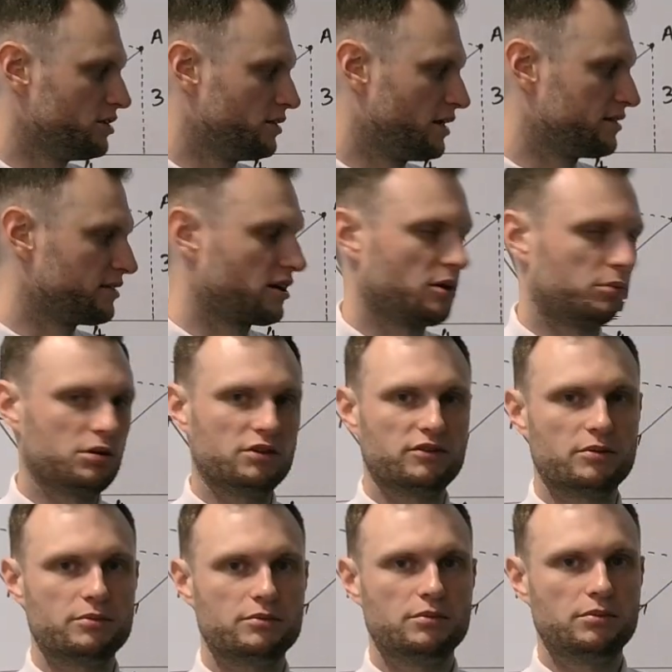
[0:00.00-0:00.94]
There's a couple of
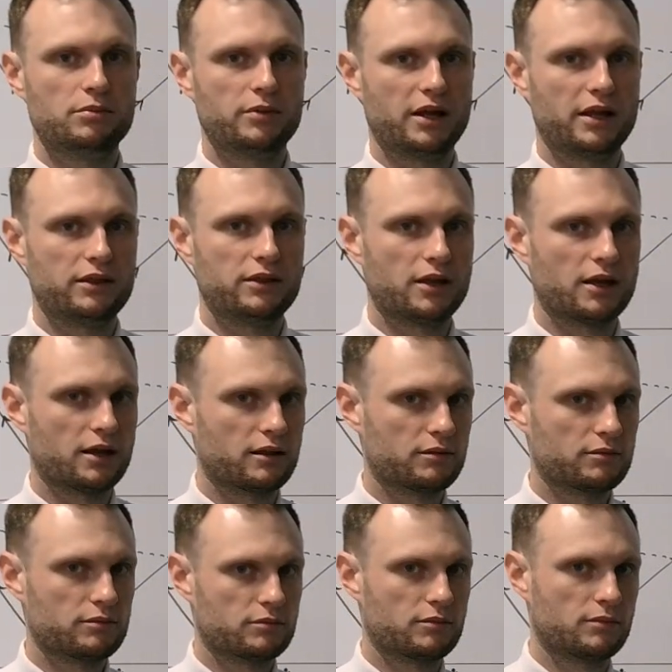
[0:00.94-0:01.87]
them in
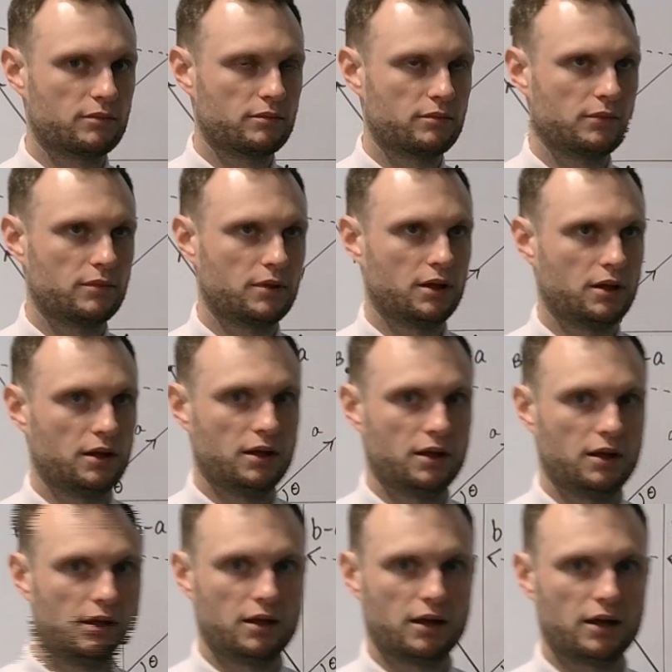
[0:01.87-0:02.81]

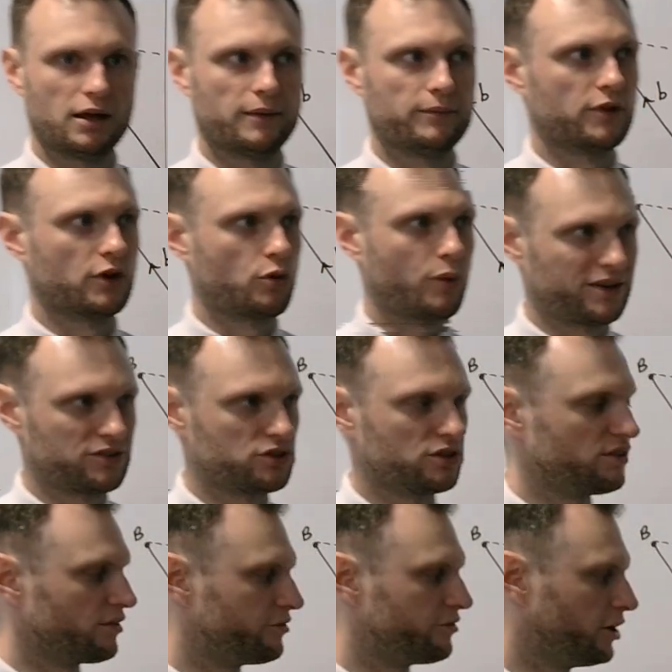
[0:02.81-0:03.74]
the questions
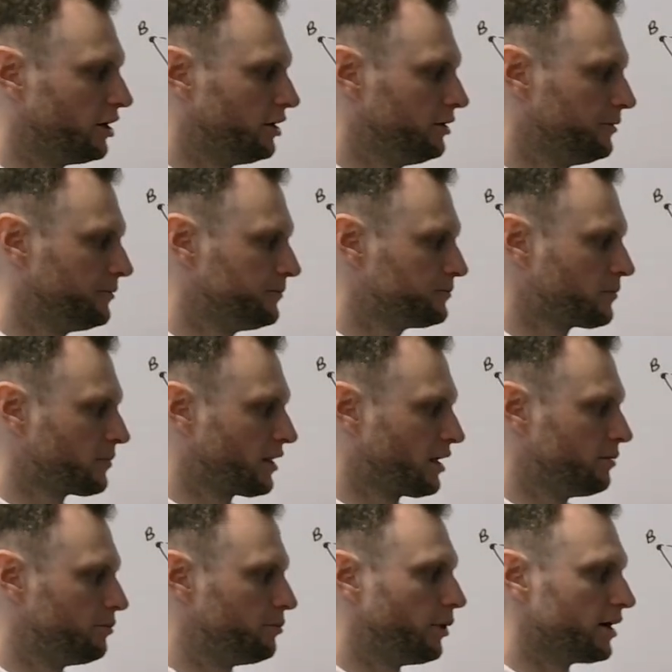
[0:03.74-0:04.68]
that follow,
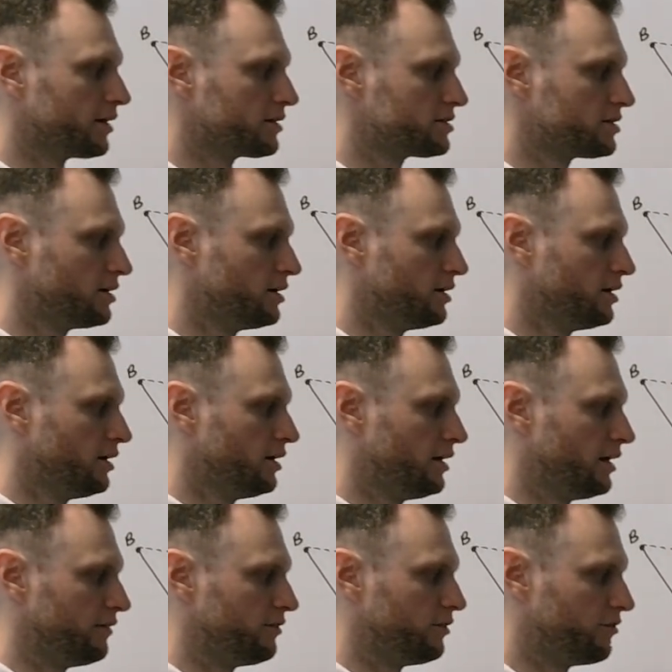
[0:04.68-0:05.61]
but
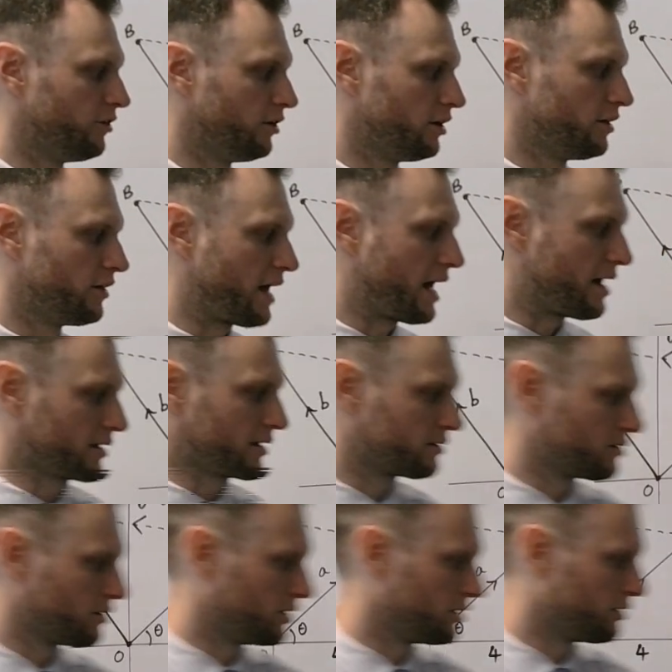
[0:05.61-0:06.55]
if you follow that,
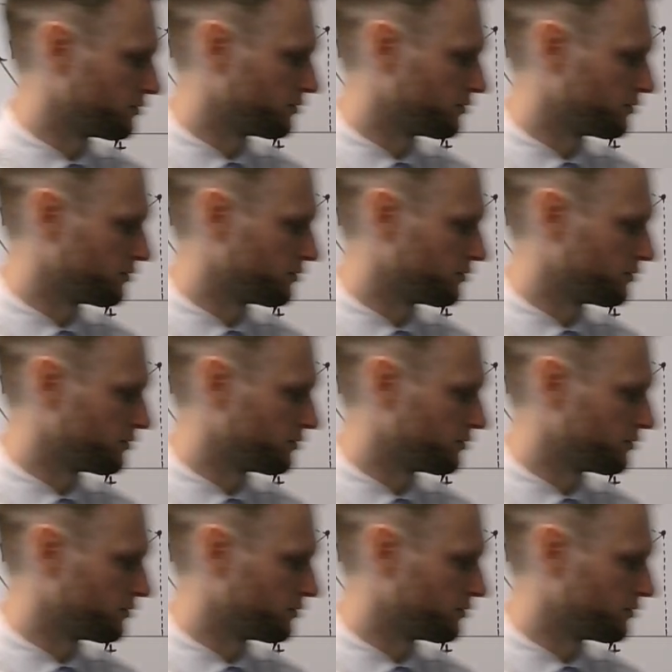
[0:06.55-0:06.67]
kind of